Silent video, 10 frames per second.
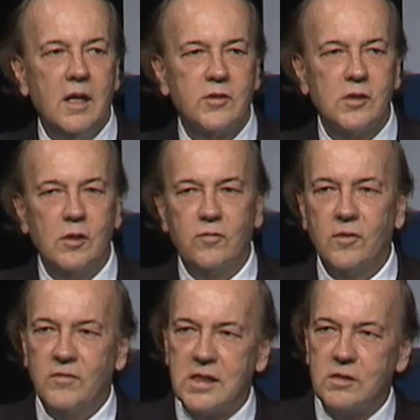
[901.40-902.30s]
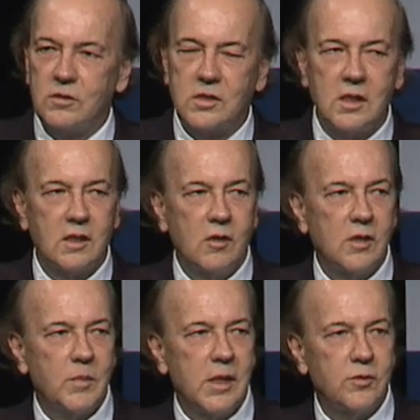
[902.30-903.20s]
So for investors kind of
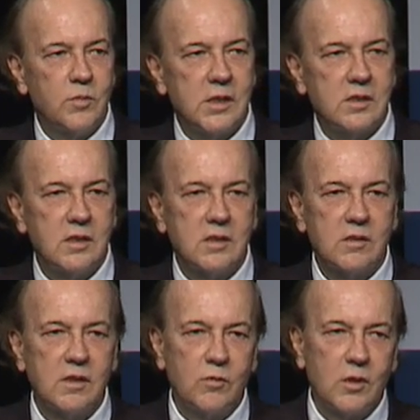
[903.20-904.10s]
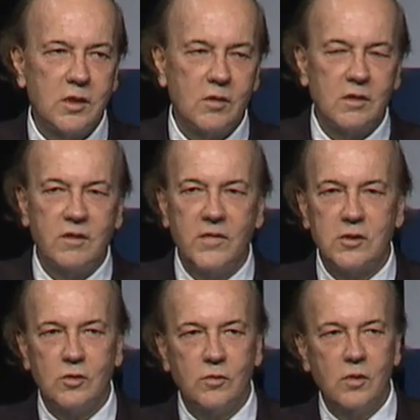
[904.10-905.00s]
going about their business, working on
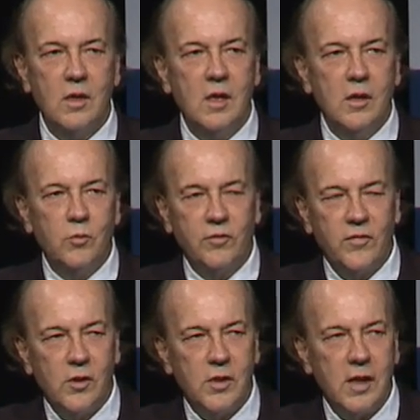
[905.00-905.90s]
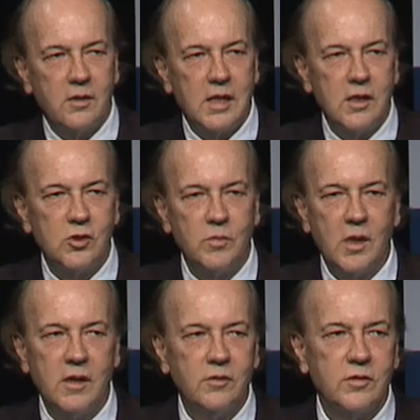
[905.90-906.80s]
conventional portfolio allocation
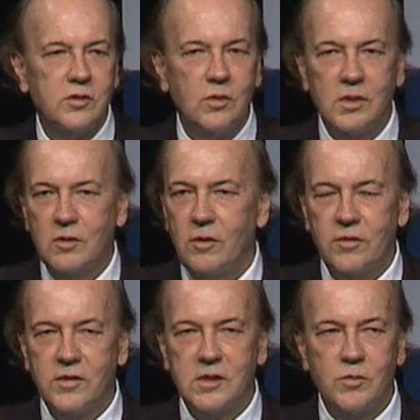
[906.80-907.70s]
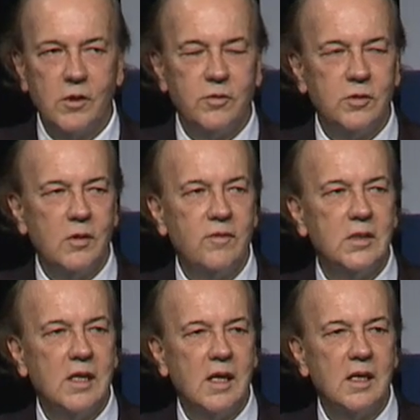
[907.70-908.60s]
models, doing all the things we all do
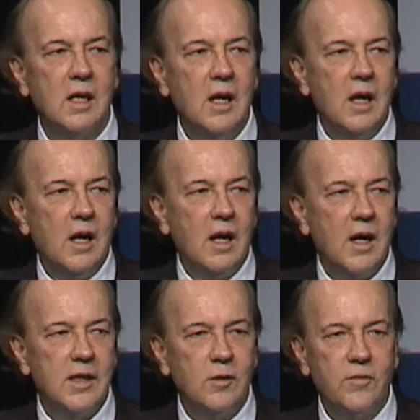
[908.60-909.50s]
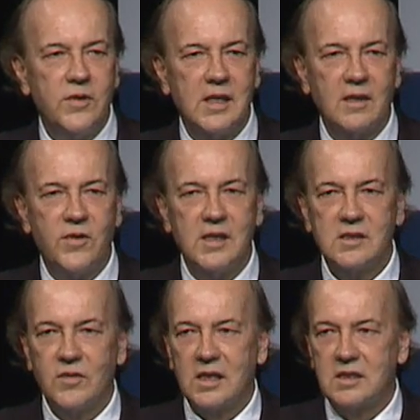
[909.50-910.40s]
every day, I don't think
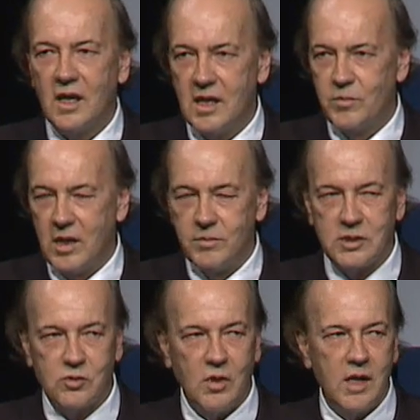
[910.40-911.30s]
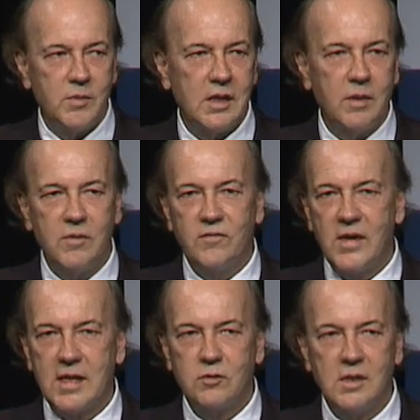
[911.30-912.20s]
things of the type I'm describing have been
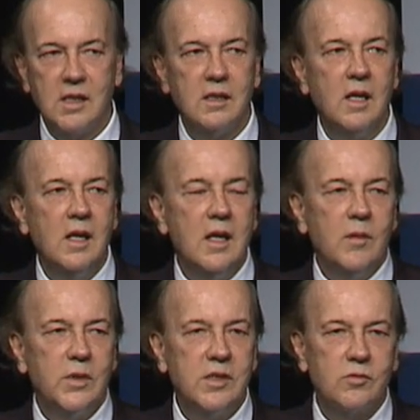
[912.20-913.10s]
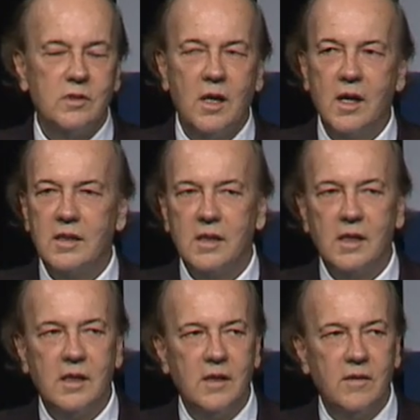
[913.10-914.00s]
factored in, but these are
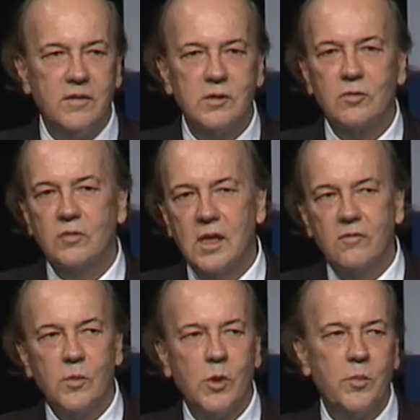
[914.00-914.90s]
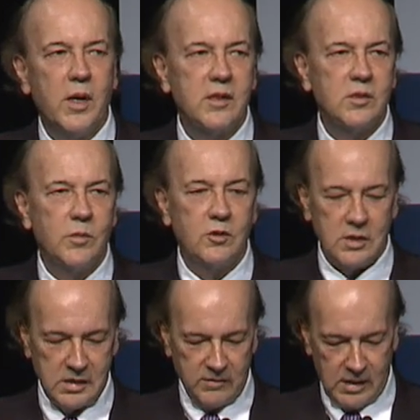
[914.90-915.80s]
not remote
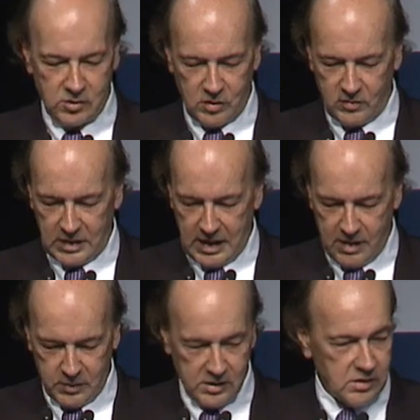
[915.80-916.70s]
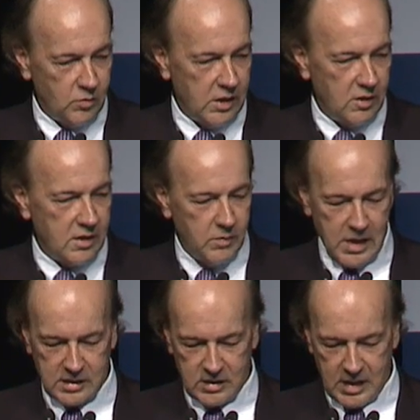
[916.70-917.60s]
possibilities. They've actually already happened in some way, and I'll come
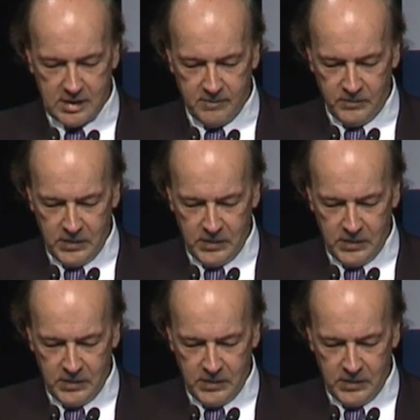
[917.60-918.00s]
back to that.